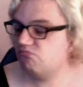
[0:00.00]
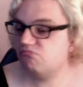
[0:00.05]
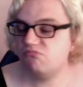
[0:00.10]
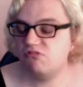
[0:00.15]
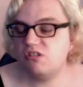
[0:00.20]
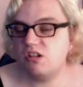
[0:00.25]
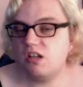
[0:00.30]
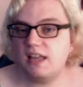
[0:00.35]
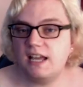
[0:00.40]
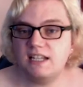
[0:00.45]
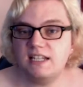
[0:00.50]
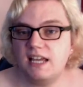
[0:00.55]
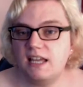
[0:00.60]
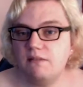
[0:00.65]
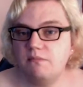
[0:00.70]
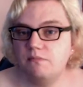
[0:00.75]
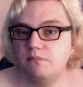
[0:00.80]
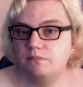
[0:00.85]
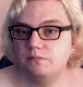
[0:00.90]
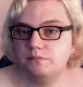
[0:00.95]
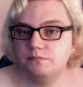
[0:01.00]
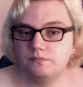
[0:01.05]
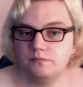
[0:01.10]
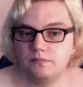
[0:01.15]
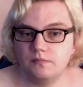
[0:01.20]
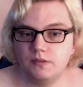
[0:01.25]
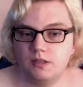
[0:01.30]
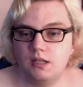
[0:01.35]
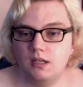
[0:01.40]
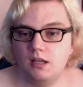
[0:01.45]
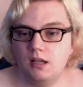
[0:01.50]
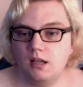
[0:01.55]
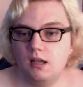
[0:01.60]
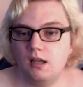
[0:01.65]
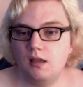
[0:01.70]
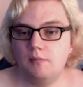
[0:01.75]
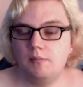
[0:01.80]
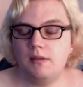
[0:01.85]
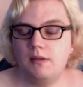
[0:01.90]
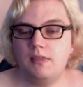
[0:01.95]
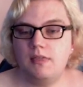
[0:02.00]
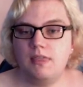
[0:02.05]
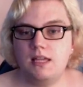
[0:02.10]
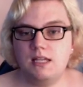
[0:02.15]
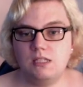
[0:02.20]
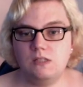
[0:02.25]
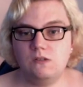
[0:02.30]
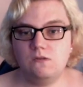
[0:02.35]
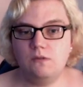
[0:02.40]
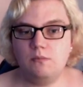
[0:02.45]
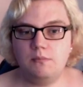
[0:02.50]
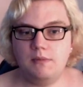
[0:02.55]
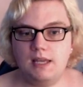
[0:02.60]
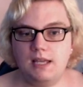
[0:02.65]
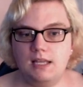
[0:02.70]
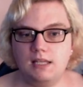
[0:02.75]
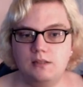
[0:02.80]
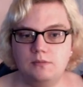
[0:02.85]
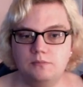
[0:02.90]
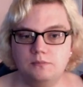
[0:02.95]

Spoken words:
not that dear, but this for me